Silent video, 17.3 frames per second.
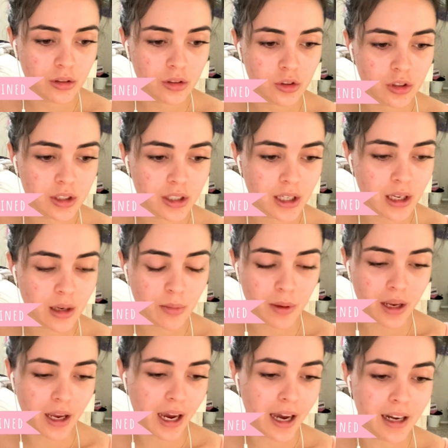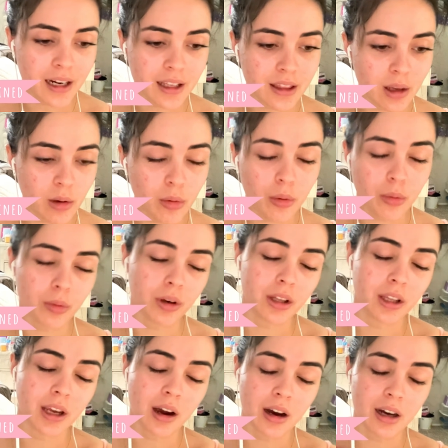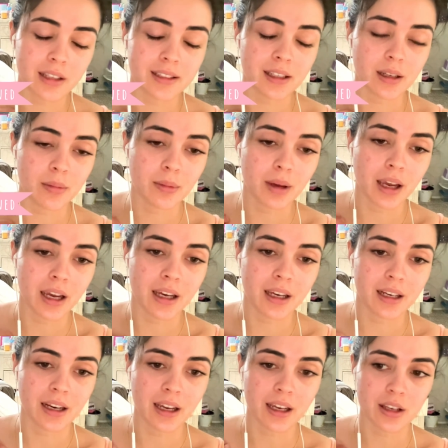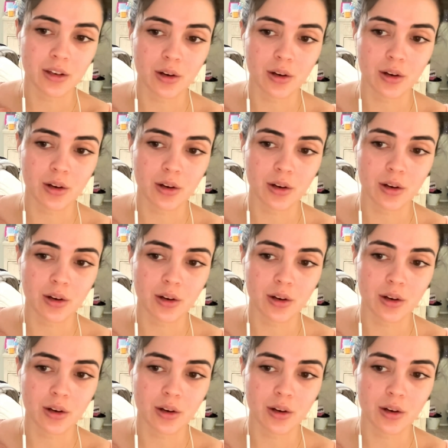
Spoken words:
just keeping at it. They were really awesome. And,